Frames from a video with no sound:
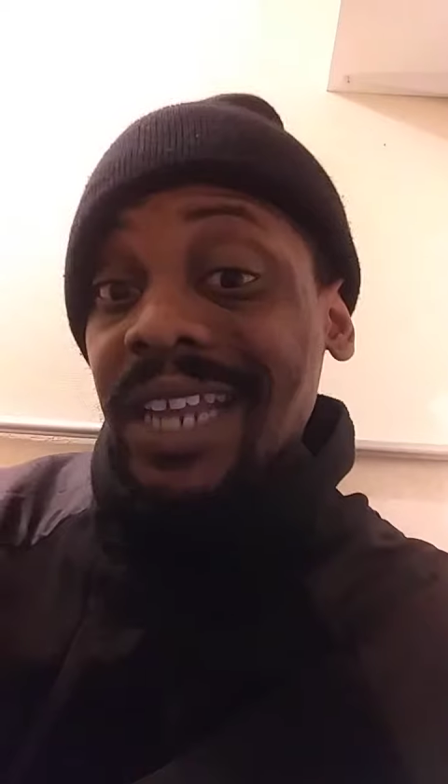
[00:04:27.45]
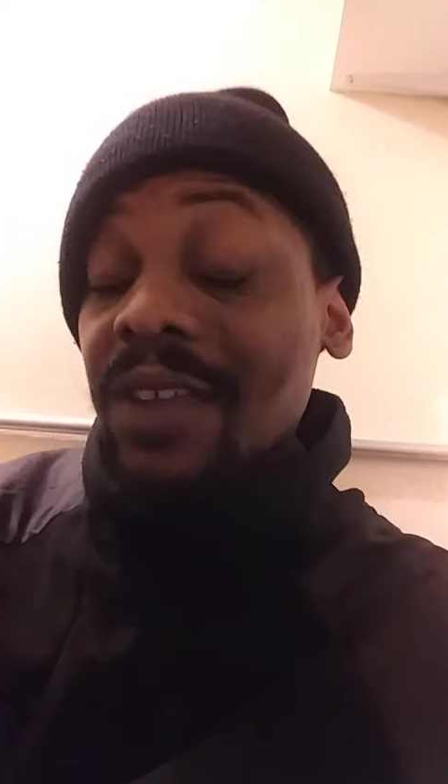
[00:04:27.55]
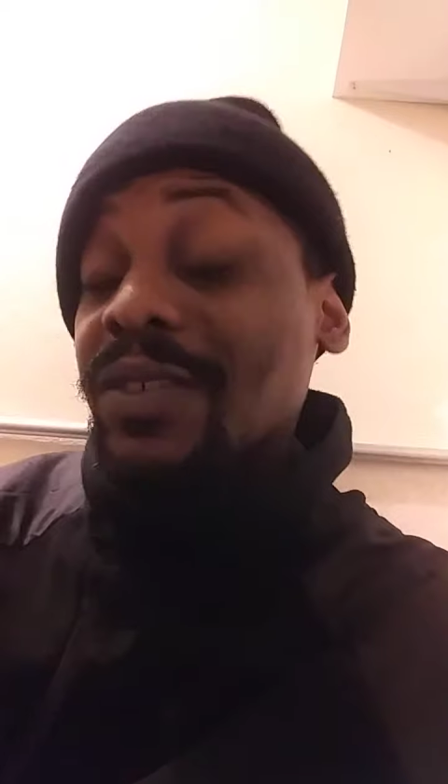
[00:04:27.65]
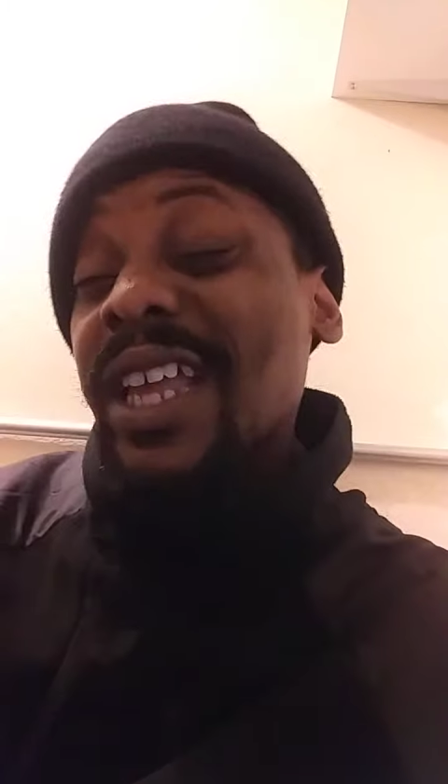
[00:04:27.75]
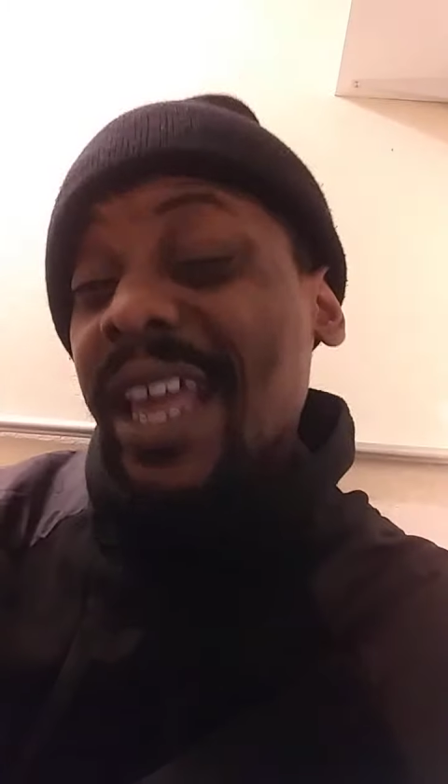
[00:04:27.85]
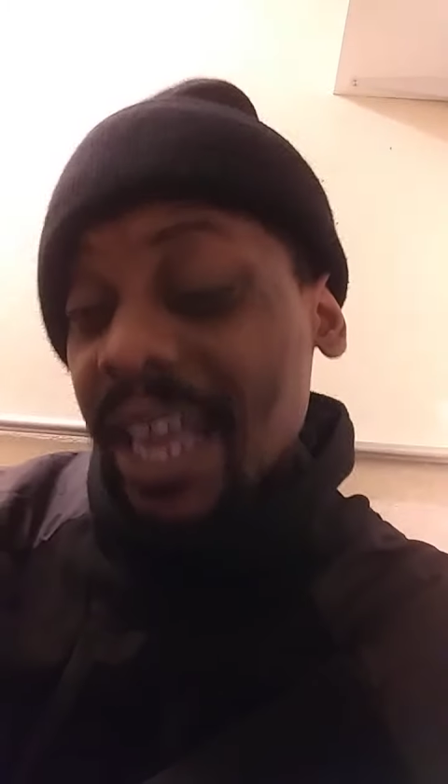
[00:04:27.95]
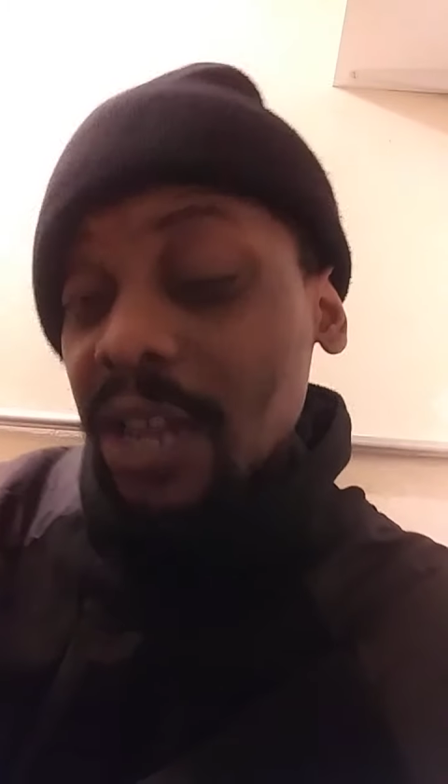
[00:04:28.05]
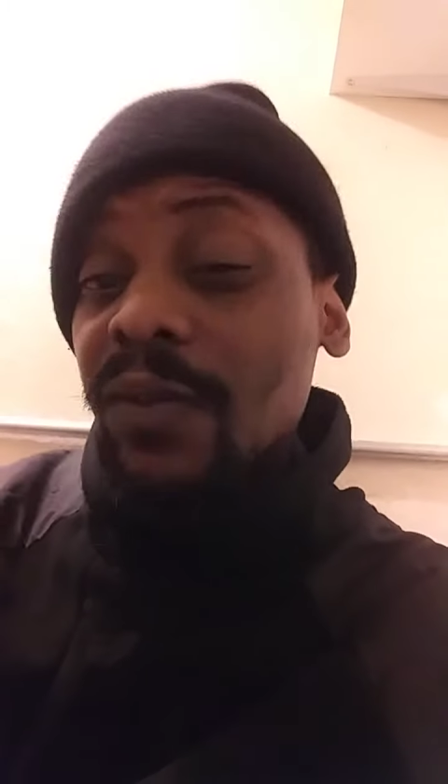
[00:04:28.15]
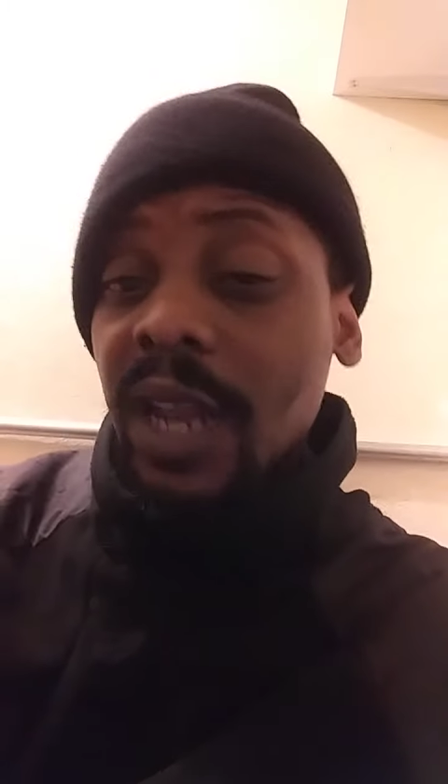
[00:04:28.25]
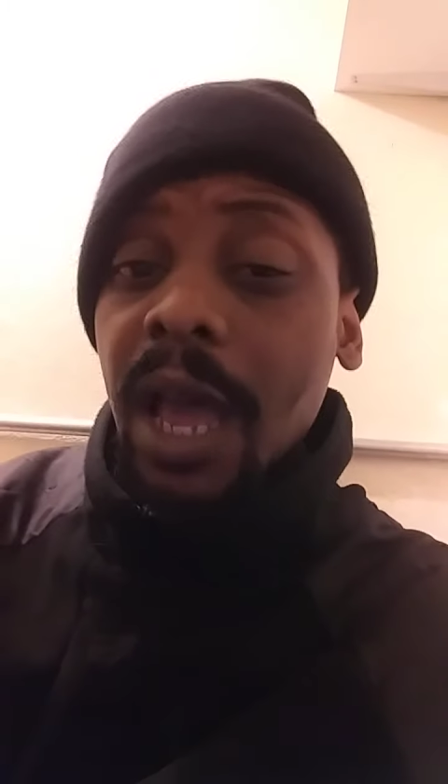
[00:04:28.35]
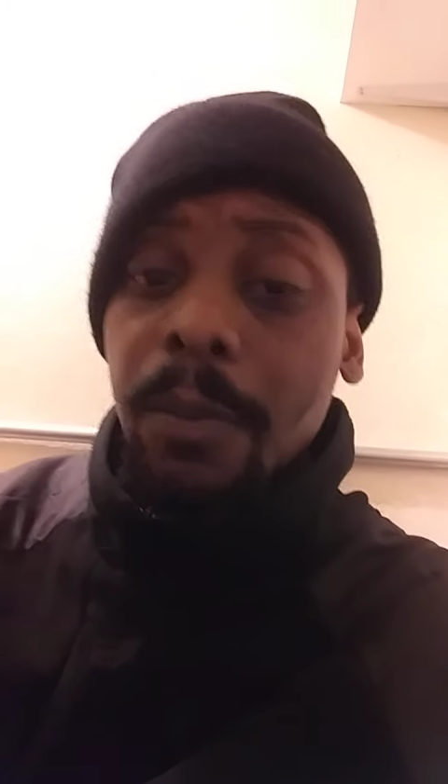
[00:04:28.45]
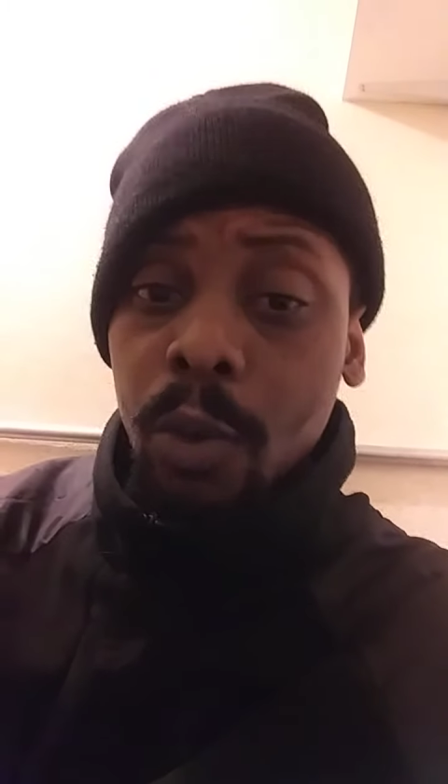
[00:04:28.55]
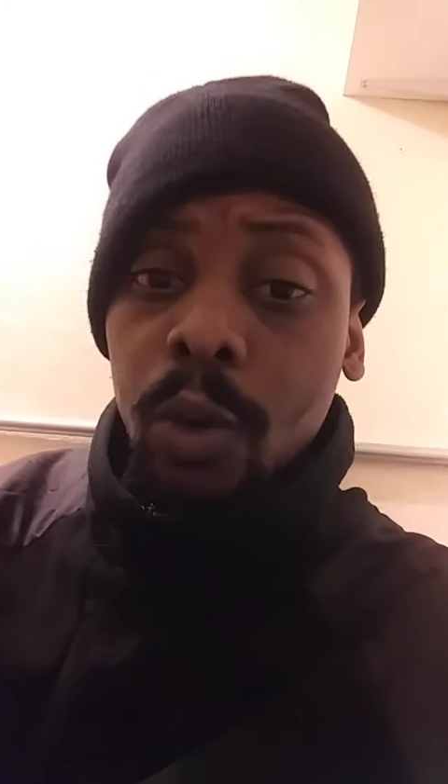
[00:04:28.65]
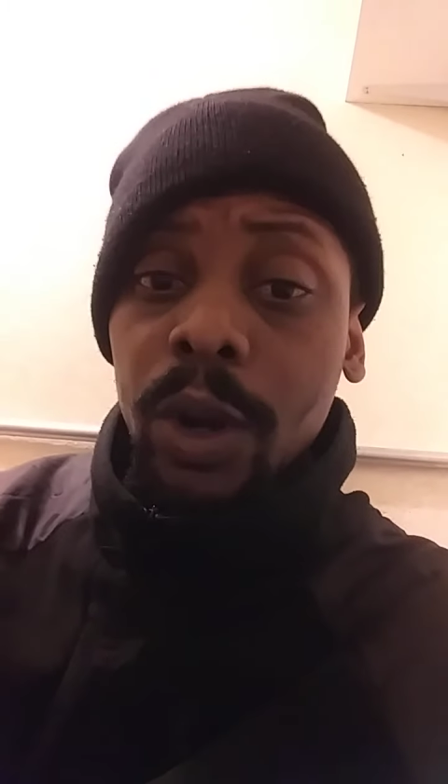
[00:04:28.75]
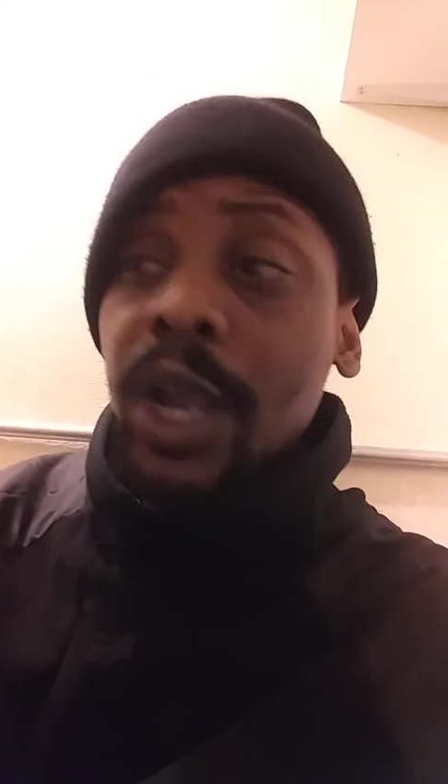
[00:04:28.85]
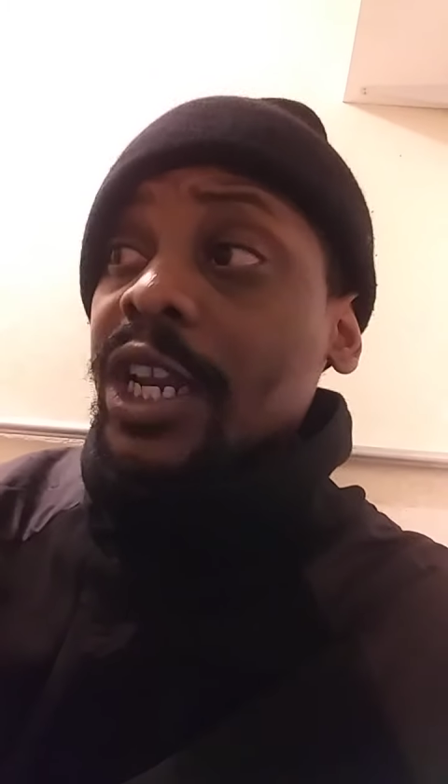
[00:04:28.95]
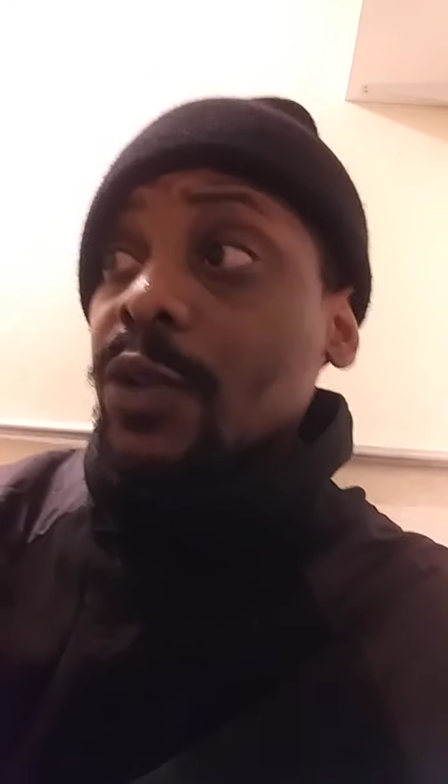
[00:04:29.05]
Davis a hell of a lot more